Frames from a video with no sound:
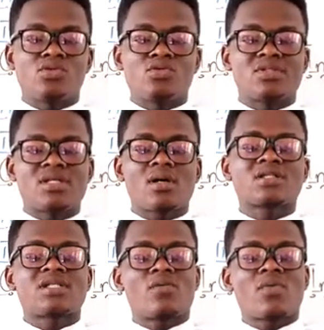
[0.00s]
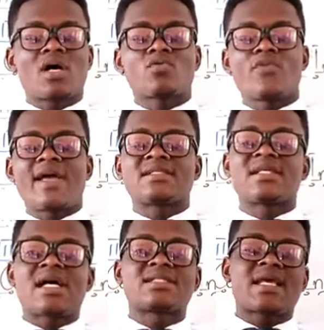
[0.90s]
tell someone where is
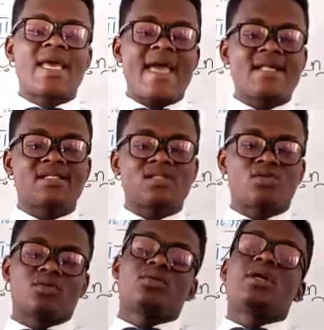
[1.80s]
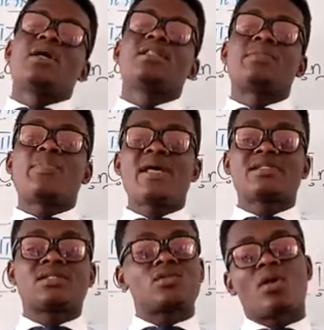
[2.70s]
that hurts the
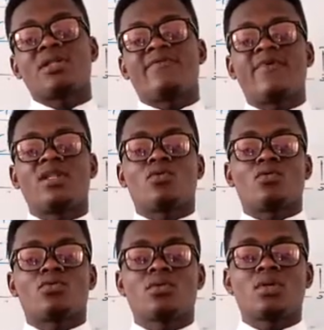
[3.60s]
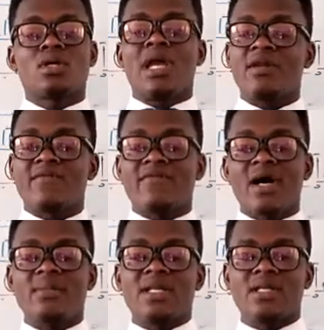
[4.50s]
person or the fellow in your family